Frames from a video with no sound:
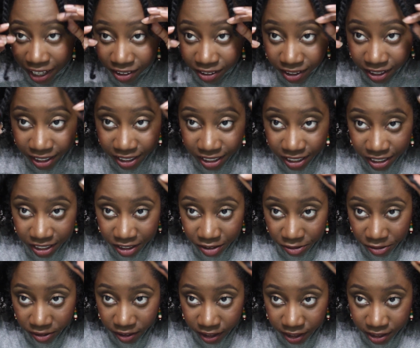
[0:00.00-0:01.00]
And look at the
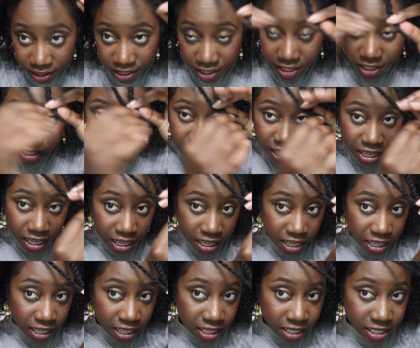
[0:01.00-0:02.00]
difference.
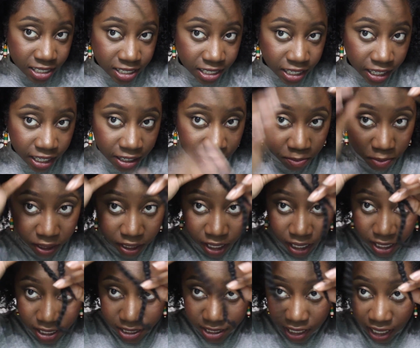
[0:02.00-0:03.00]
See,
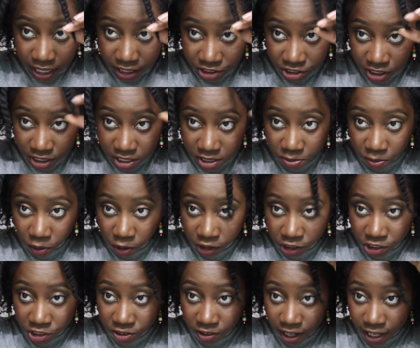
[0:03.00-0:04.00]
because I just
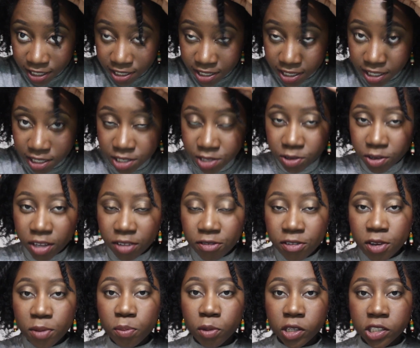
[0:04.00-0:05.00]
moisturized it, so if
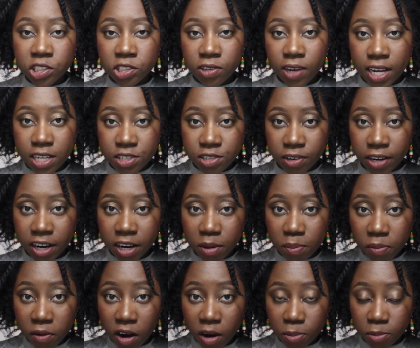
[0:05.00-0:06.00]
you moisturize your hair
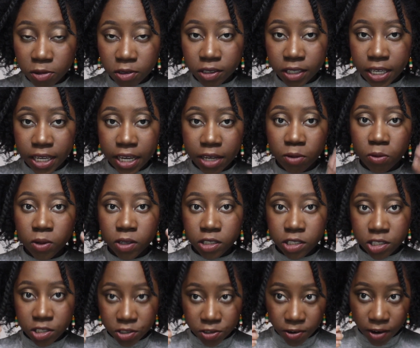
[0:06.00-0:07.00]
properly, it will
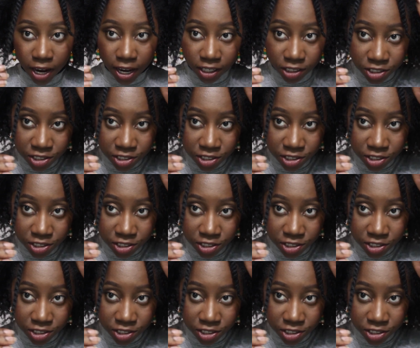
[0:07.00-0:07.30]
stretch.